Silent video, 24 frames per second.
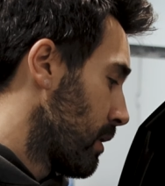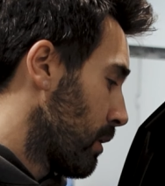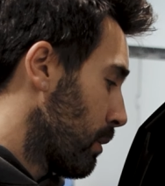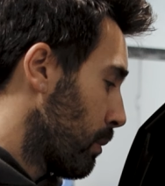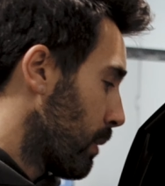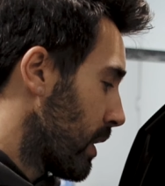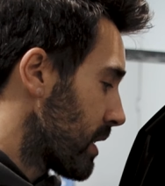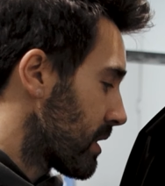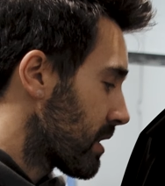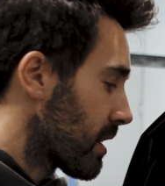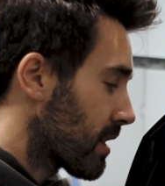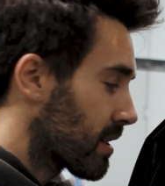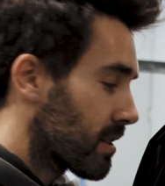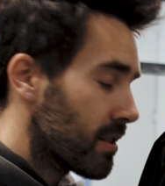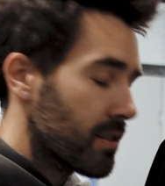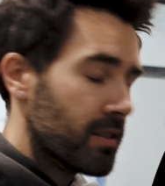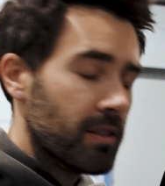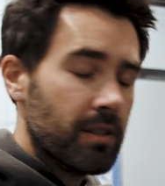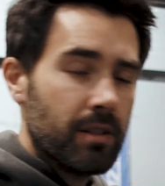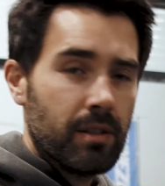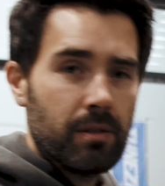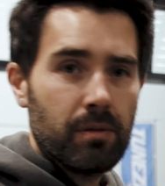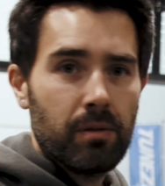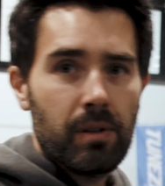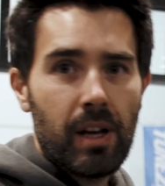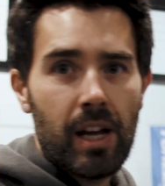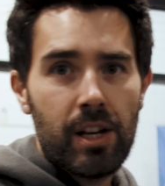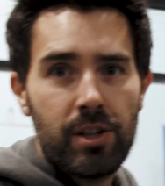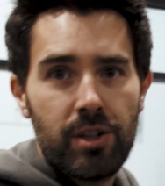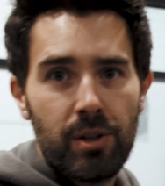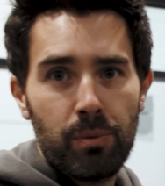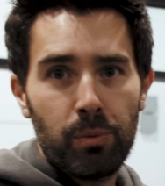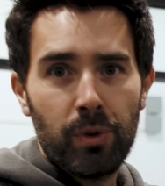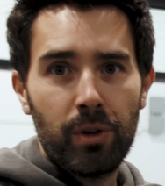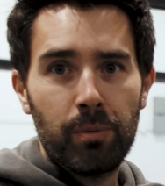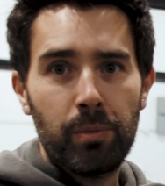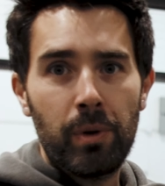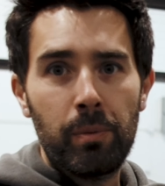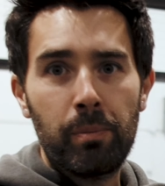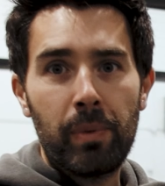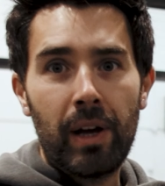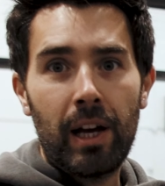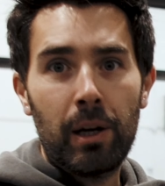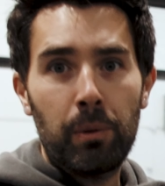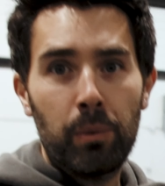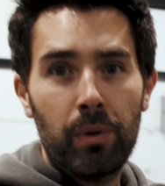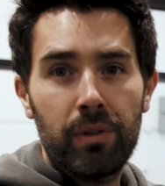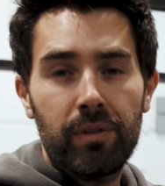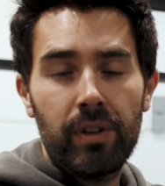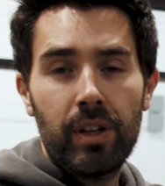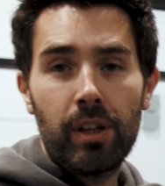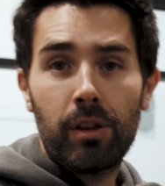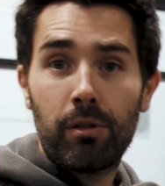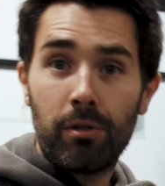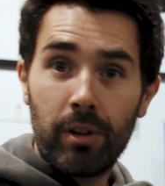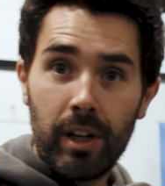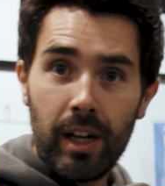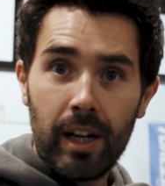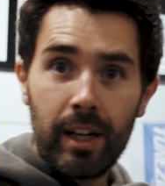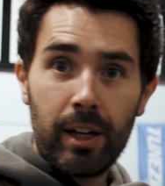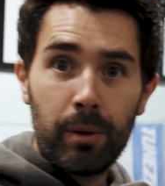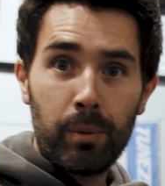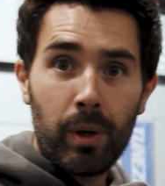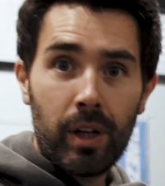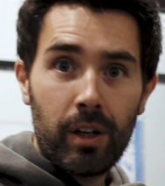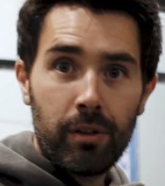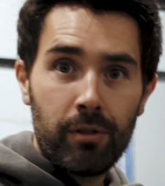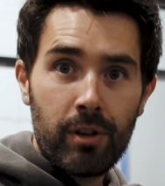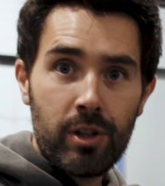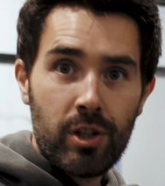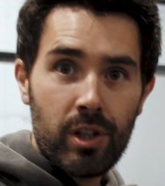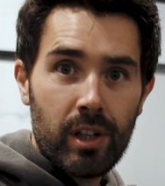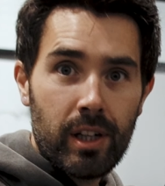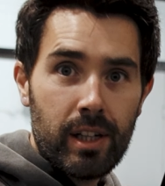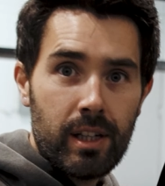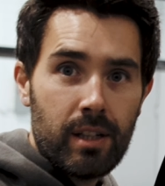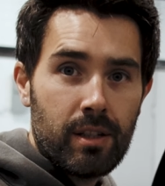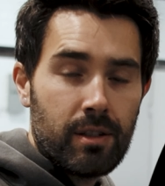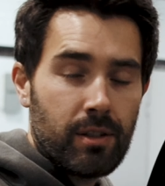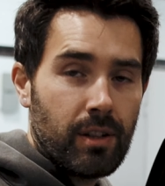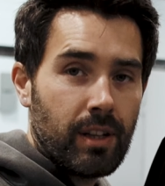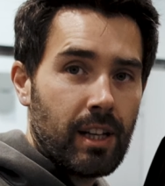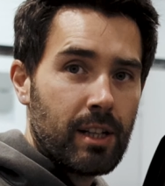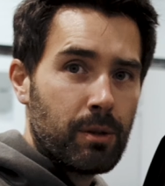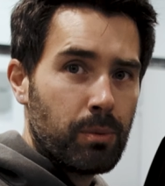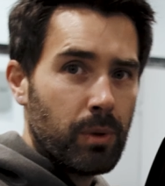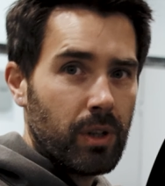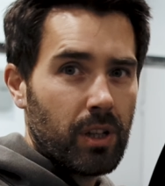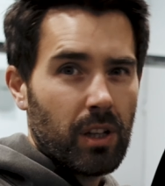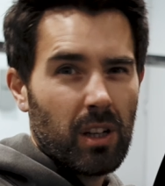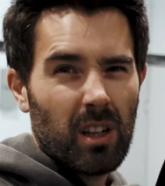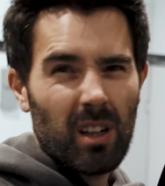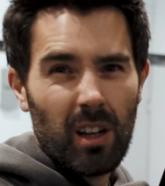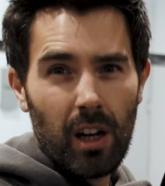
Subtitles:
whereas this engine would have been paired with a 381 originally, so that's where the